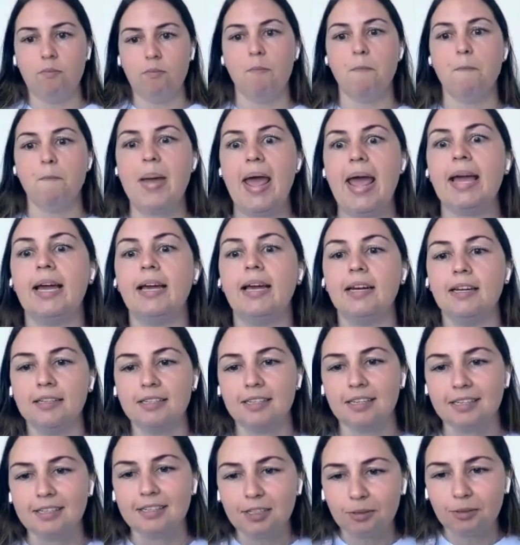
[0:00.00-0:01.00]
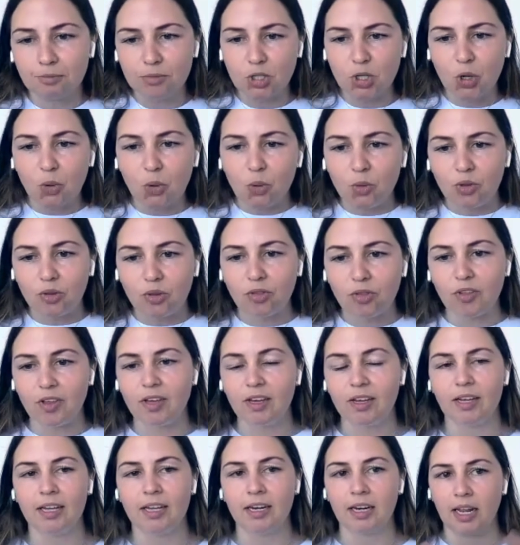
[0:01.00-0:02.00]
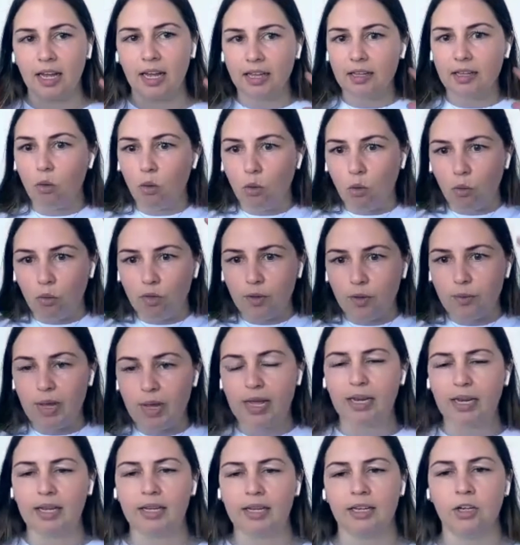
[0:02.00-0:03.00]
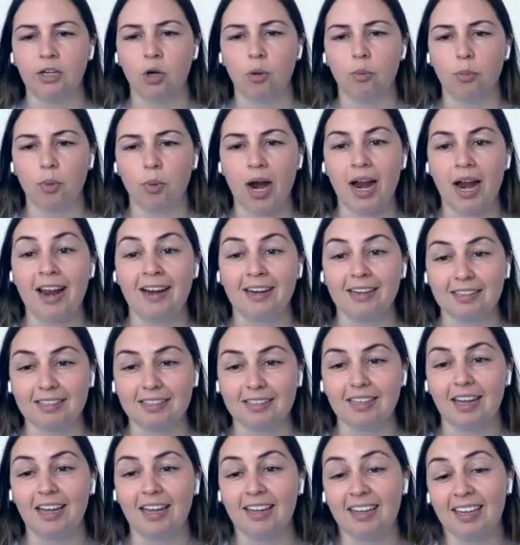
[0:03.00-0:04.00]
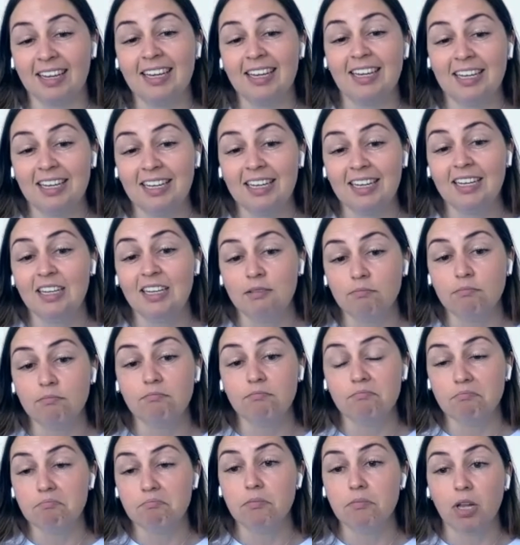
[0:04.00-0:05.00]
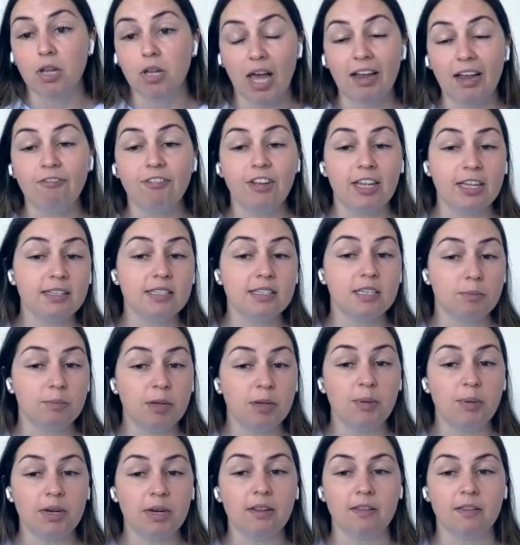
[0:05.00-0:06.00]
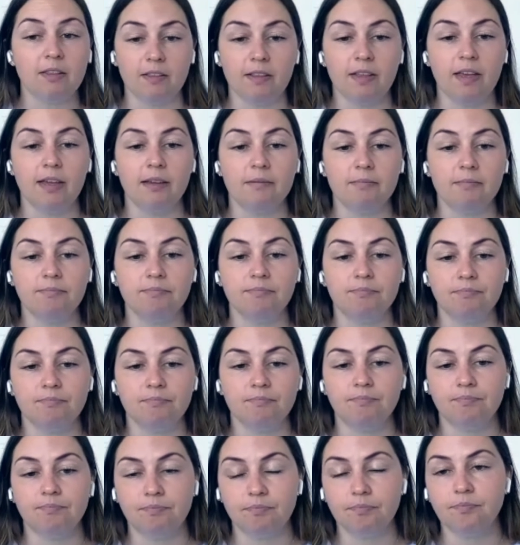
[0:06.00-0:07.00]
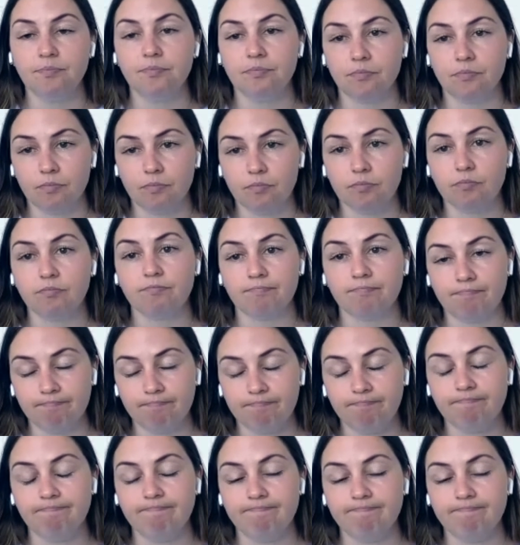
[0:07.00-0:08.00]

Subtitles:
magnetism to the thing, and like all the battling in your brain. It's like life gets to be better than that. Yeah.